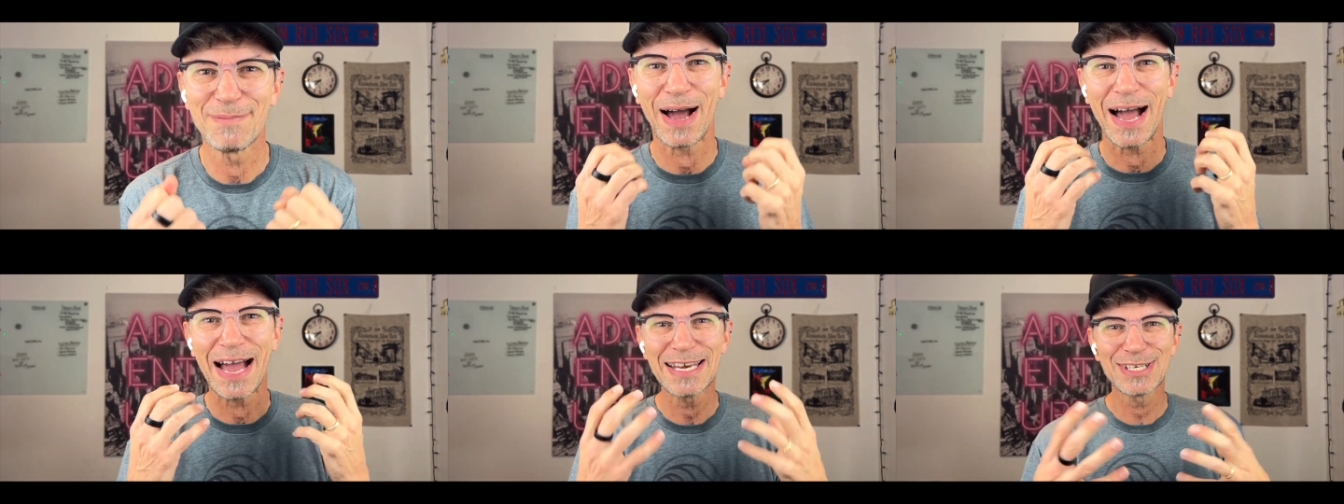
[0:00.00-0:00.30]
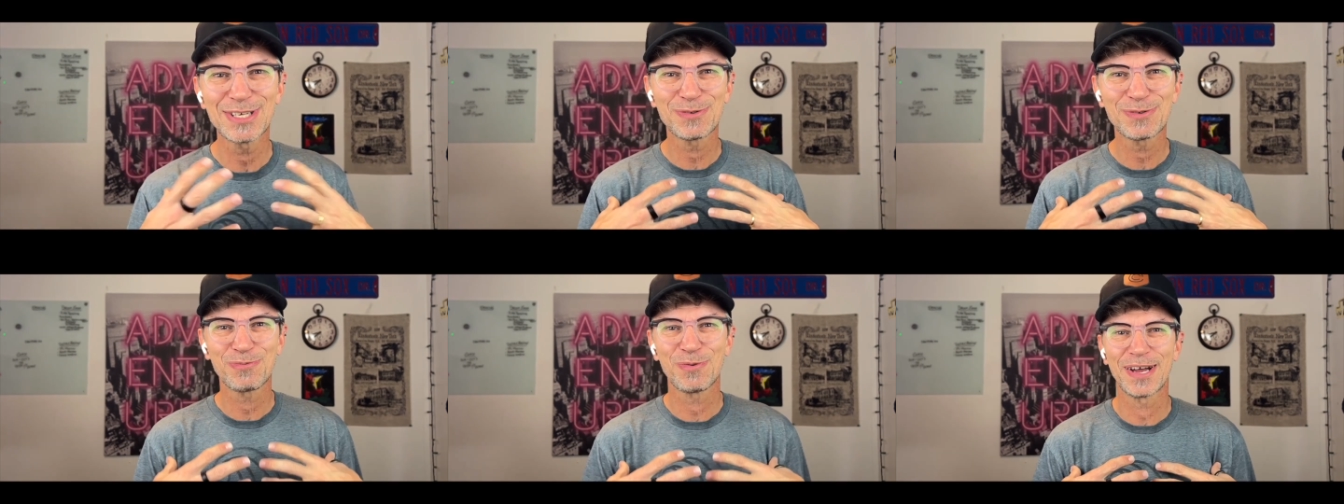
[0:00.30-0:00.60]
I
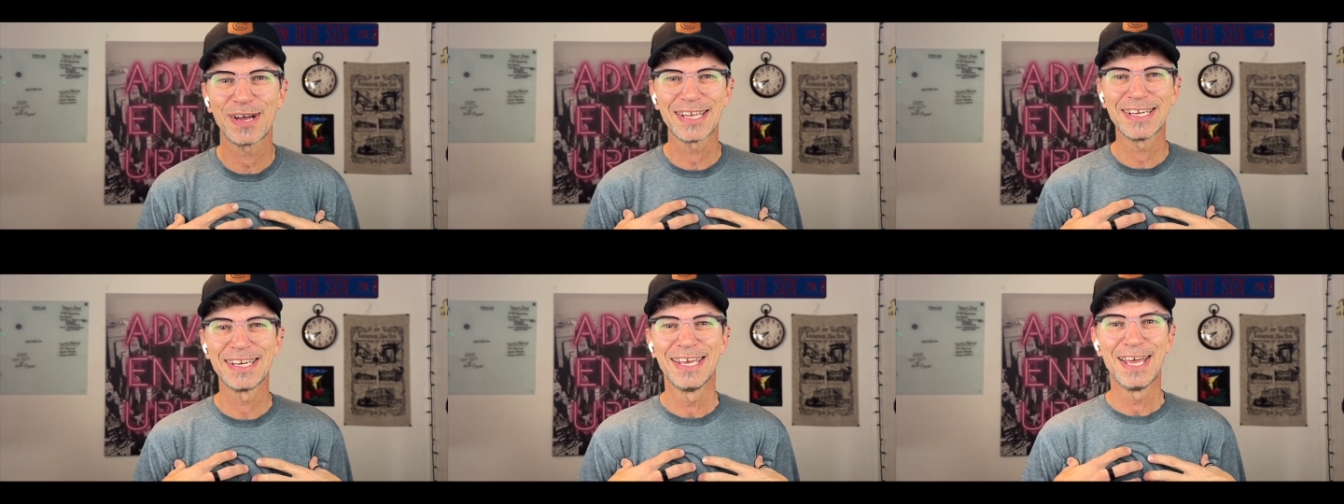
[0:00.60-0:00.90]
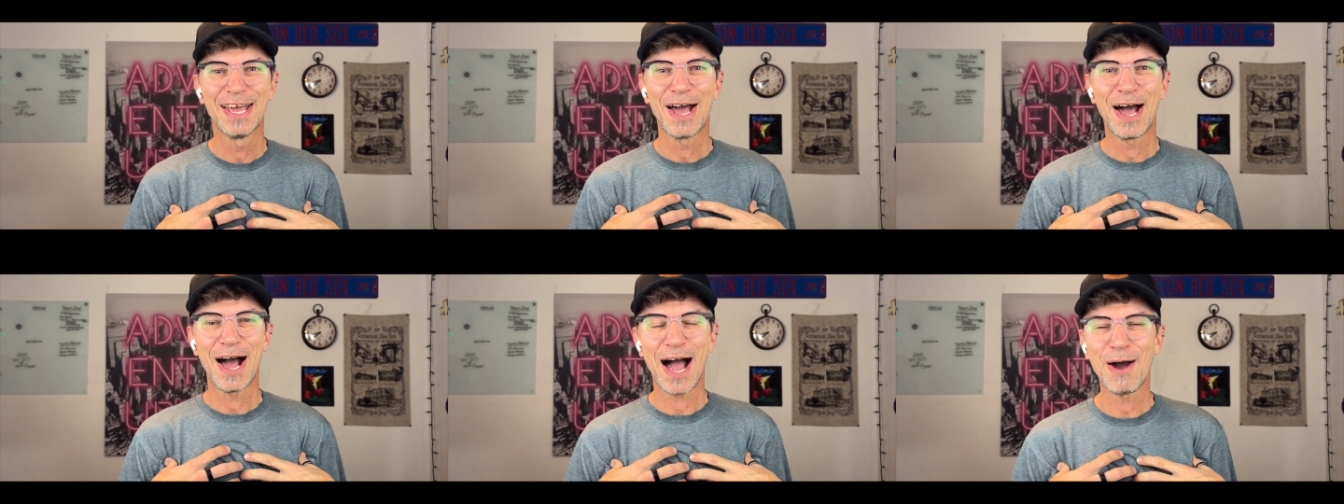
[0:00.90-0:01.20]

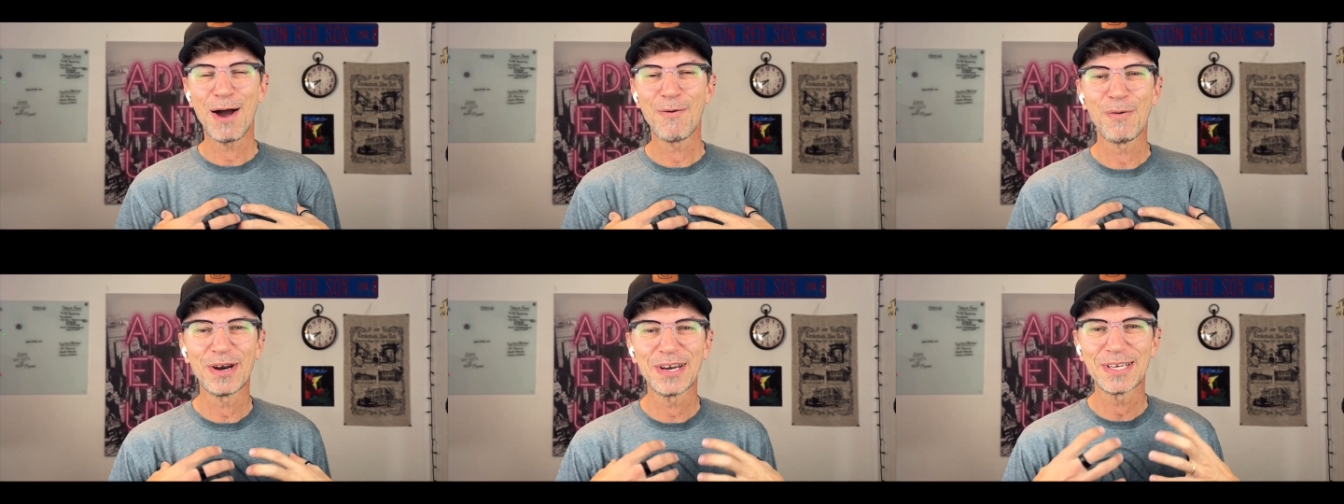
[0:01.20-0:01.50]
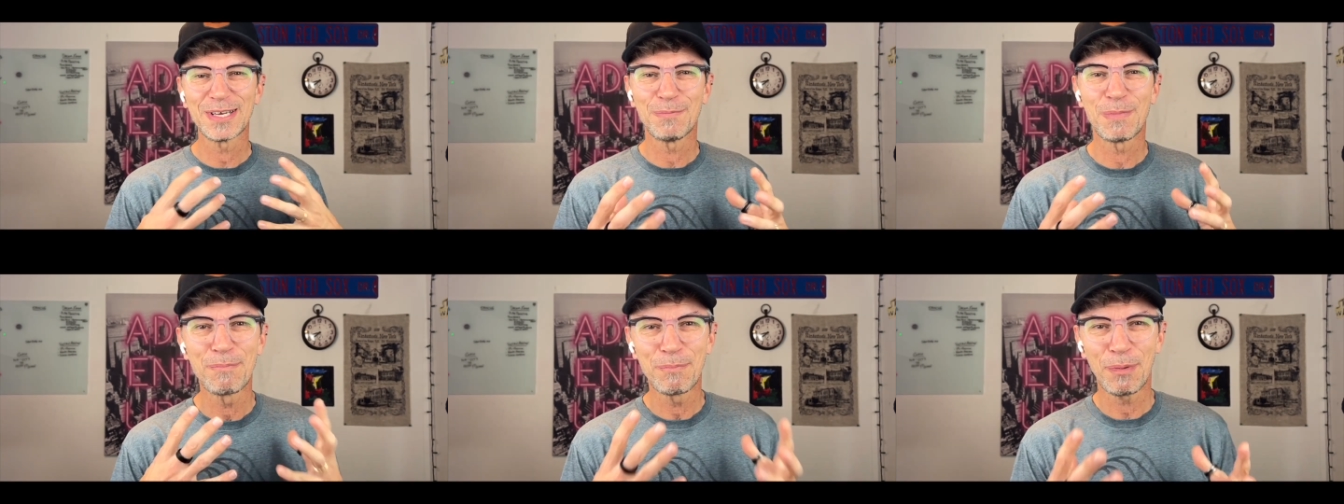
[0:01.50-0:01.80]
wanted to
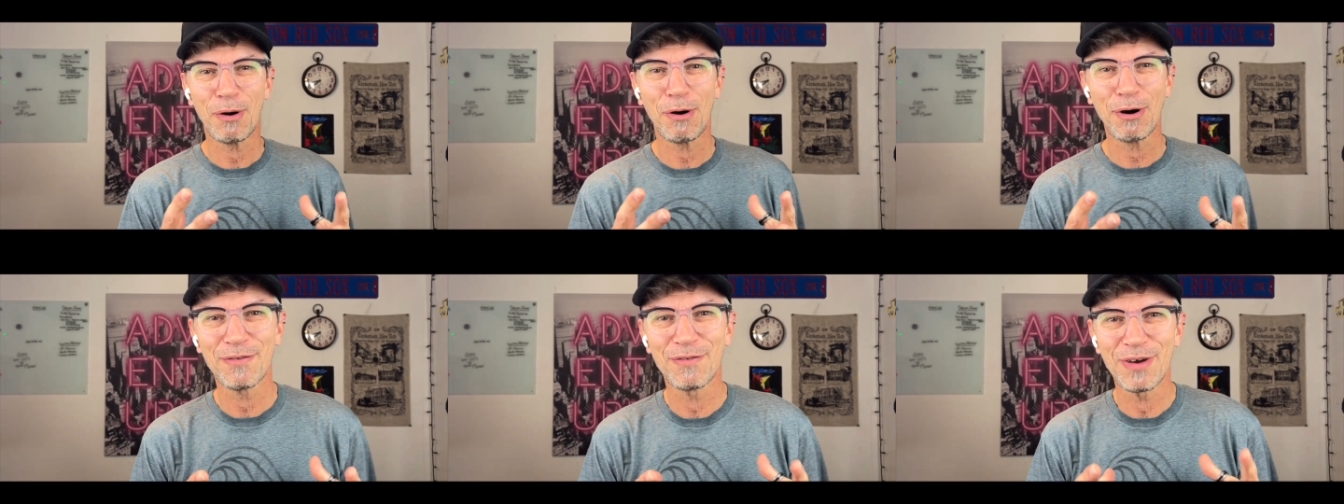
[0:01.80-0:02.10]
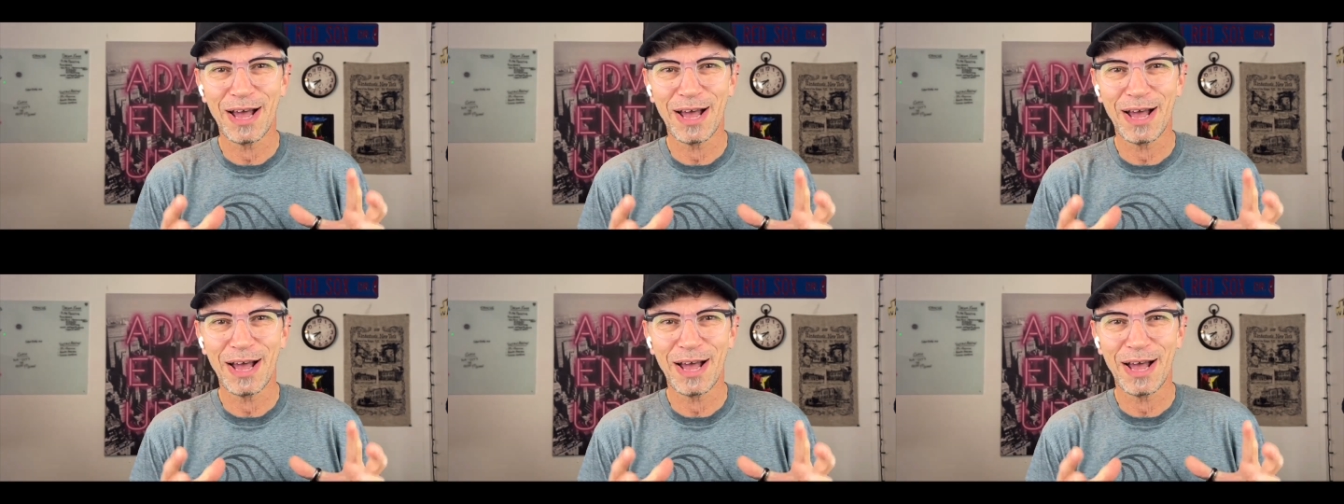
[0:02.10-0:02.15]
be part of it.